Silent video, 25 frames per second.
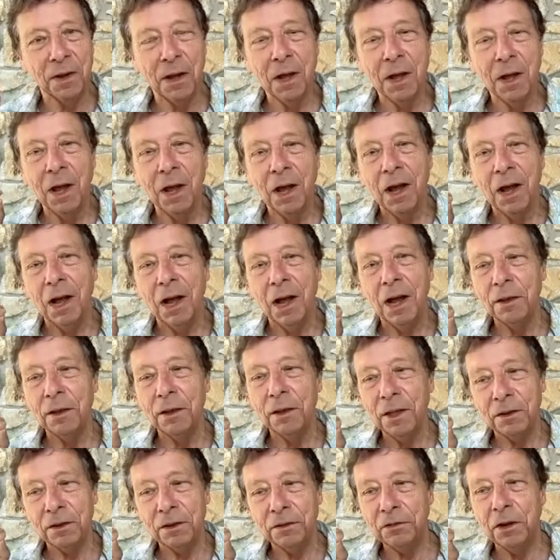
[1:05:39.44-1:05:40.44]
And that
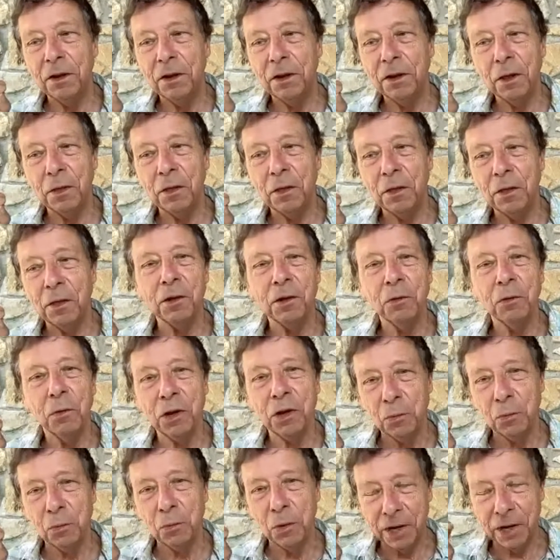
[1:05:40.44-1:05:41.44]
is another thing we are
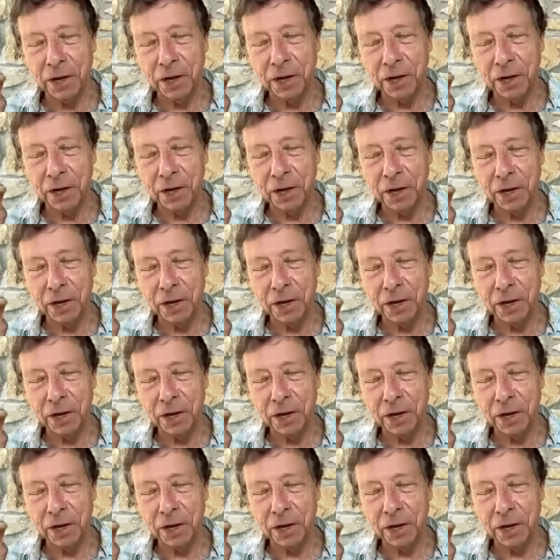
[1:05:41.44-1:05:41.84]
working on,